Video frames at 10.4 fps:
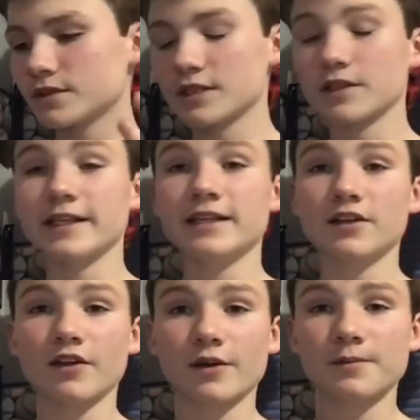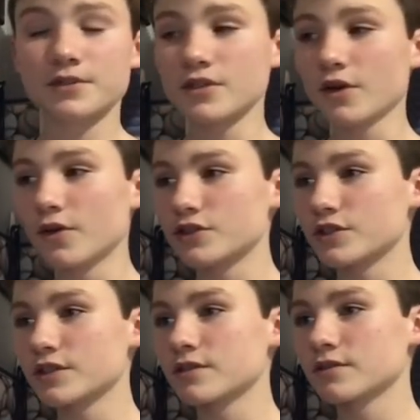delete club. So I
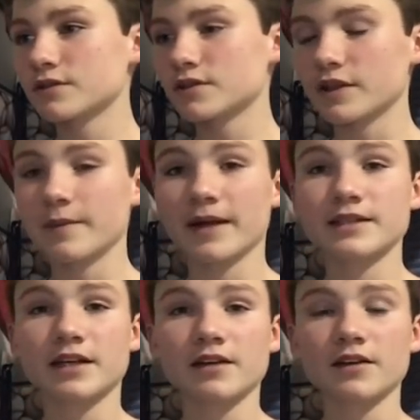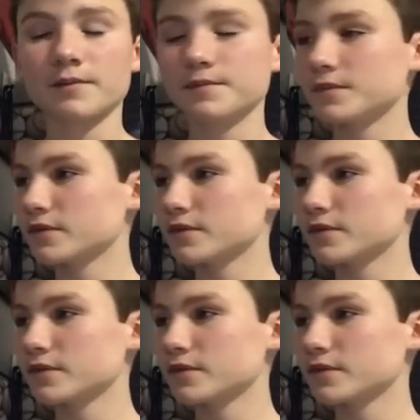just delete my entire club.